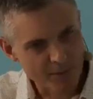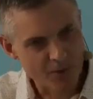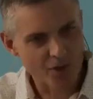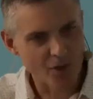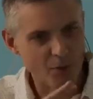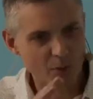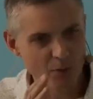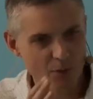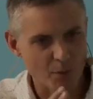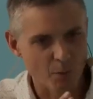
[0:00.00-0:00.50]

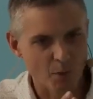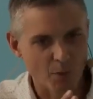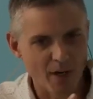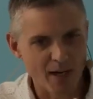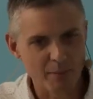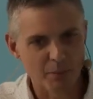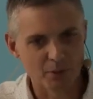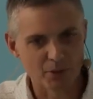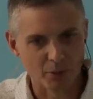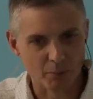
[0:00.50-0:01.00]
so we're
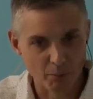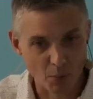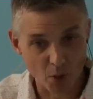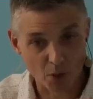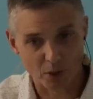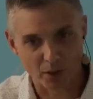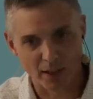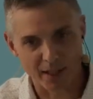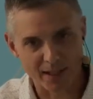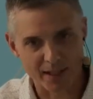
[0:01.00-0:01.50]
able to
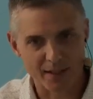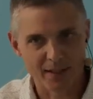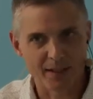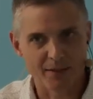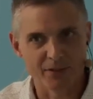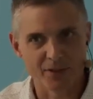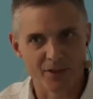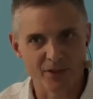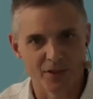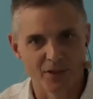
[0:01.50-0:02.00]
model any
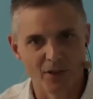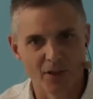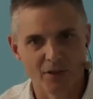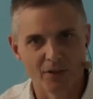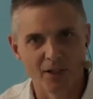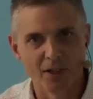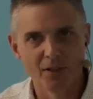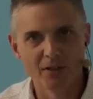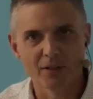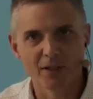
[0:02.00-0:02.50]
given
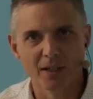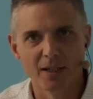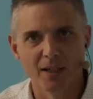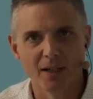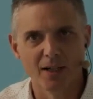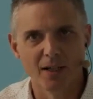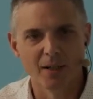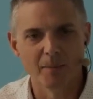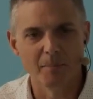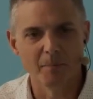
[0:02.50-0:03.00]
scenario
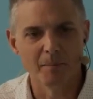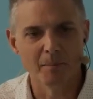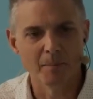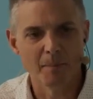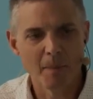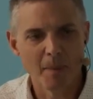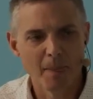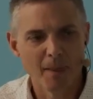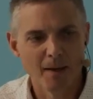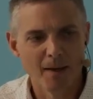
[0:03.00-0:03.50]

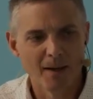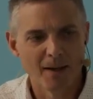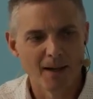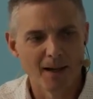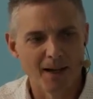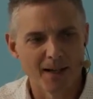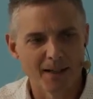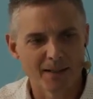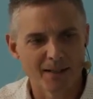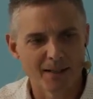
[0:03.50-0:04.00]

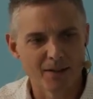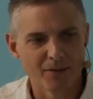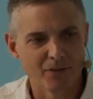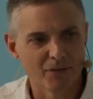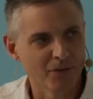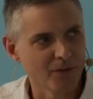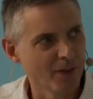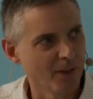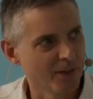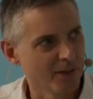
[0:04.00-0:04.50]
and
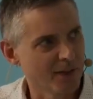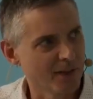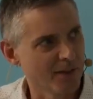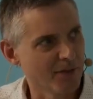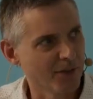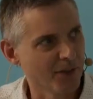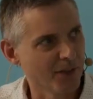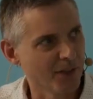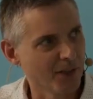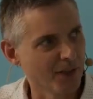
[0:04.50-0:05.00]
give
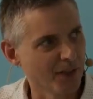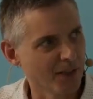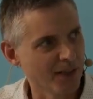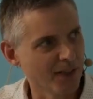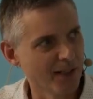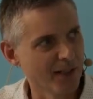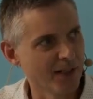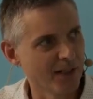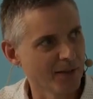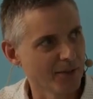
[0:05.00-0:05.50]
a
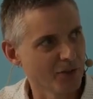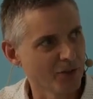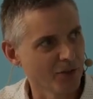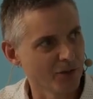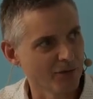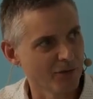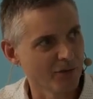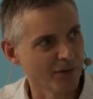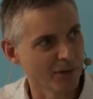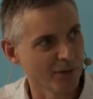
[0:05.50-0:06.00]
clear sort
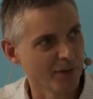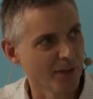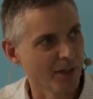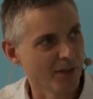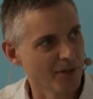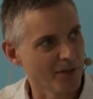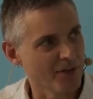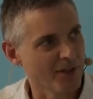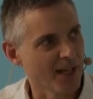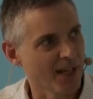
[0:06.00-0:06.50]
of
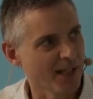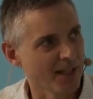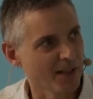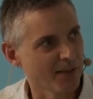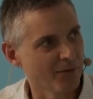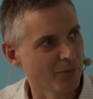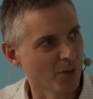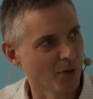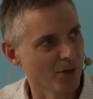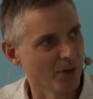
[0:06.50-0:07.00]

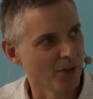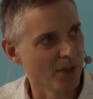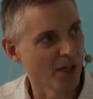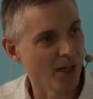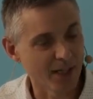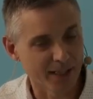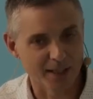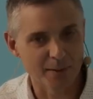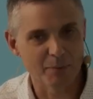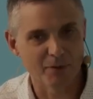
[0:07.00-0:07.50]
understanding of what the
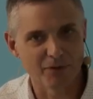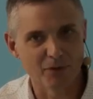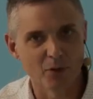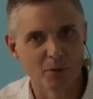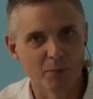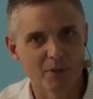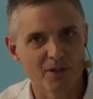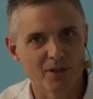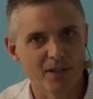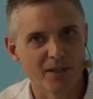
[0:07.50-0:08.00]
likely
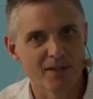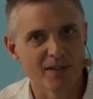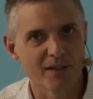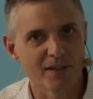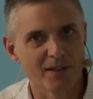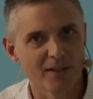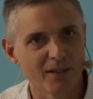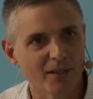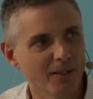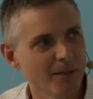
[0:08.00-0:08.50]
performance is
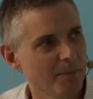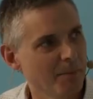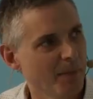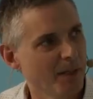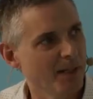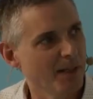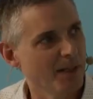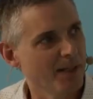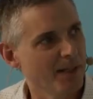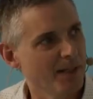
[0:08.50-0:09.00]
in
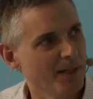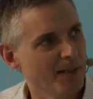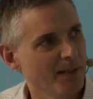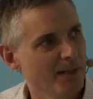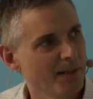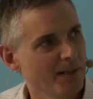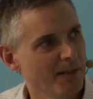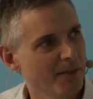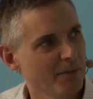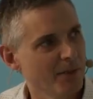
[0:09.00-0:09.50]

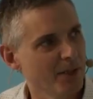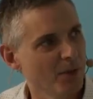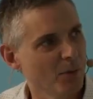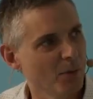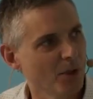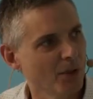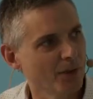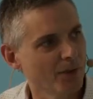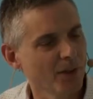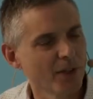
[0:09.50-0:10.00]
the real
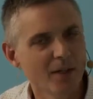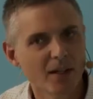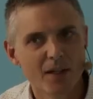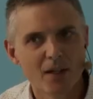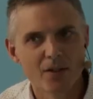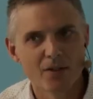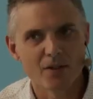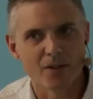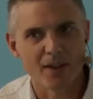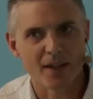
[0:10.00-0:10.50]
world.
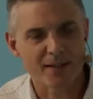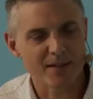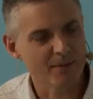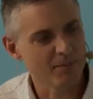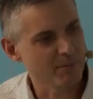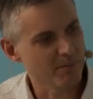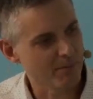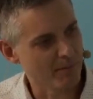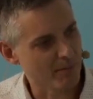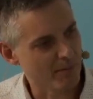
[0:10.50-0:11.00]
So
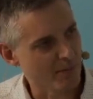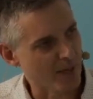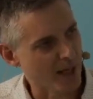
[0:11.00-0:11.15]
that's